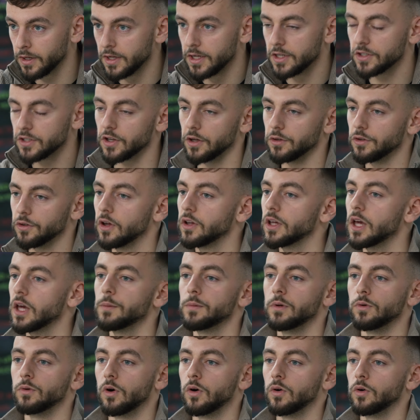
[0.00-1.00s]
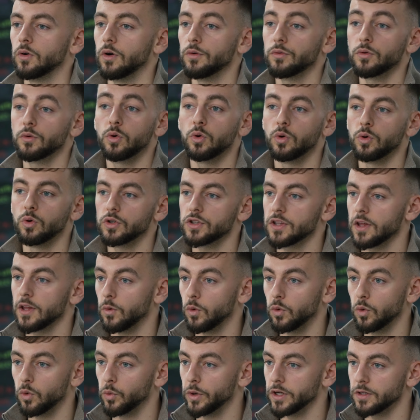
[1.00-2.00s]
So don't get me wrong, of course there'll
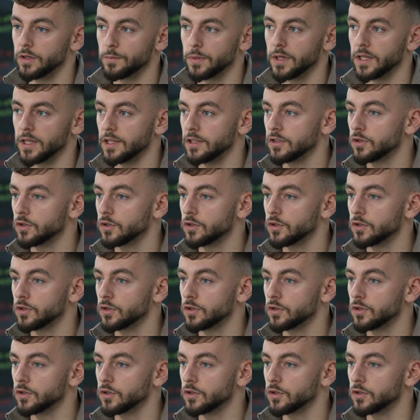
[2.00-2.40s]
always be